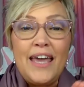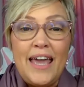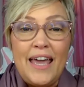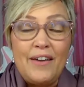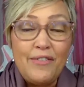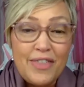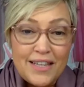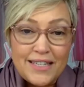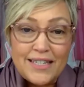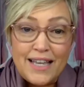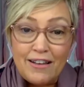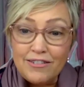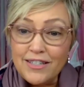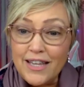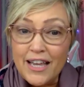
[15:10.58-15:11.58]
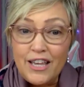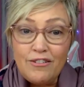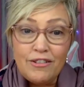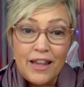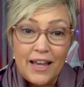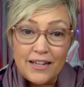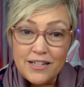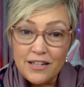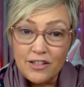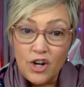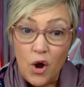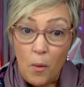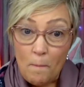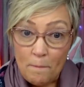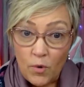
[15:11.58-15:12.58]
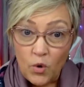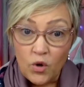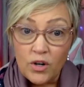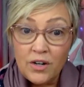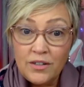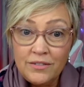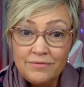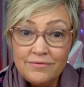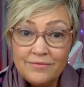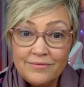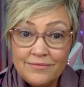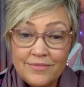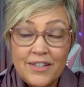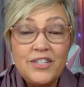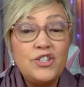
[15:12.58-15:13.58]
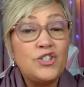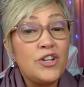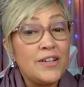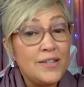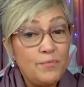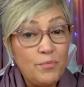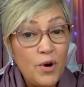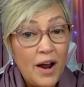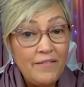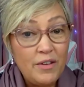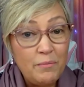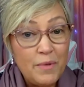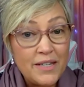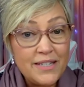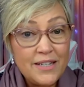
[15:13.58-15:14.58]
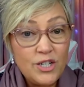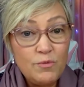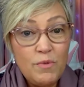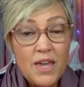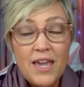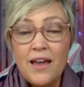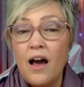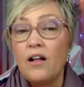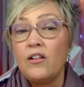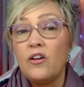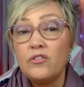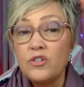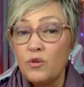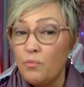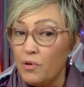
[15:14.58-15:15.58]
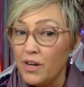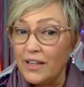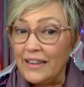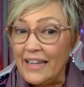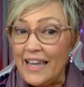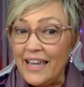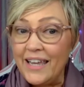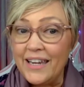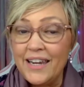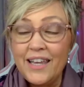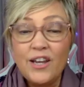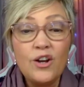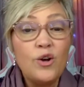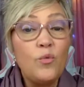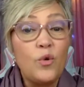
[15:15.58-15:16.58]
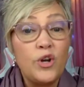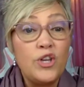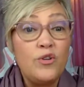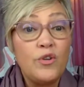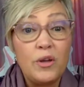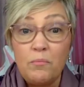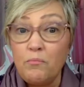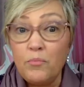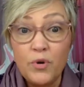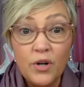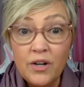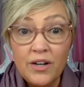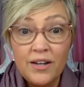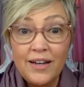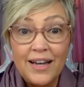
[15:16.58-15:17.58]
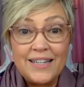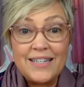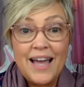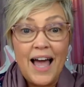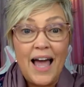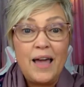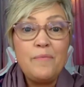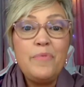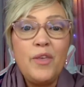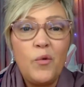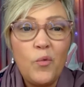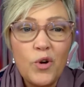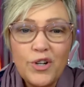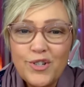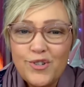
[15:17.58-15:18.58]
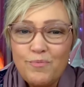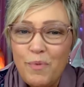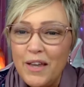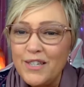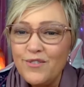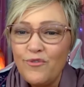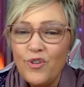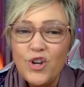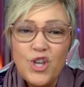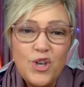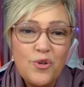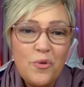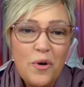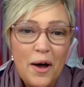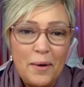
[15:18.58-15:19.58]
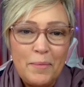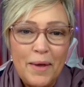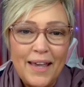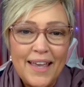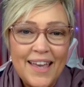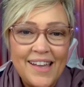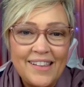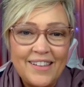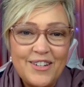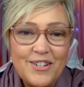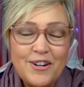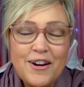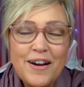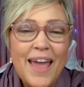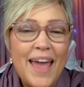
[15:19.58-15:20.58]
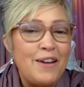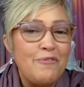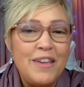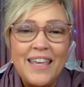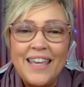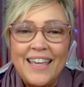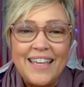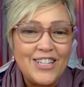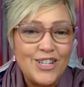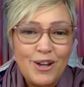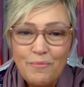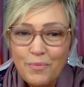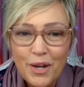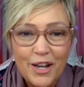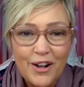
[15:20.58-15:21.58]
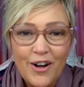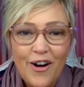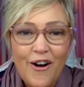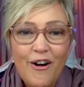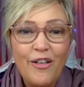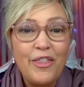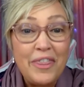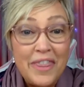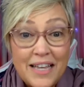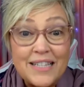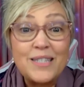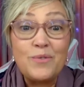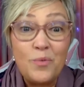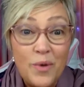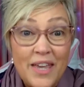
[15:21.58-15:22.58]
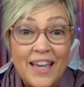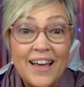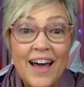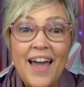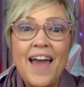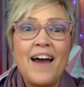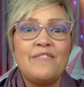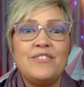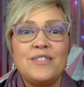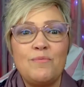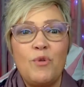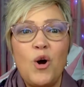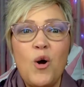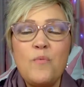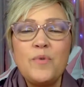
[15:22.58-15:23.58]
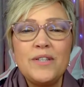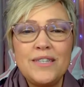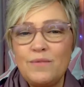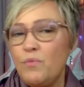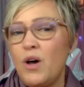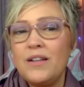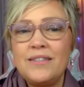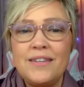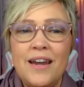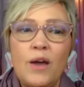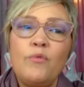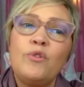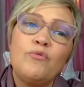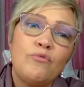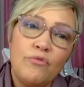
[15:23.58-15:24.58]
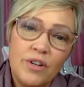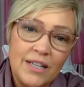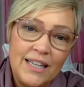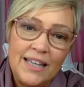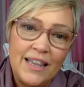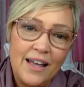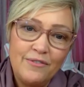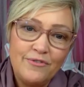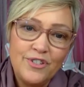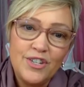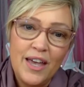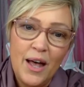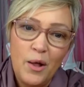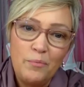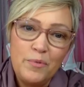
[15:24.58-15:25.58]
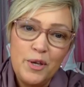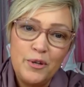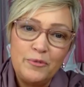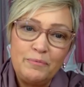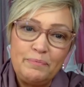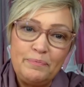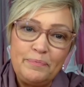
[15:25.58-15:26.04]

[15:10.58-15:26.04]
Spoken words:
If this sounds like you'd like to know more, just private message me. I'll also put a link in here where you can book a time that works best for you on my calendar, and we can jump on a call this week. I have some open spots and I would really love to help you.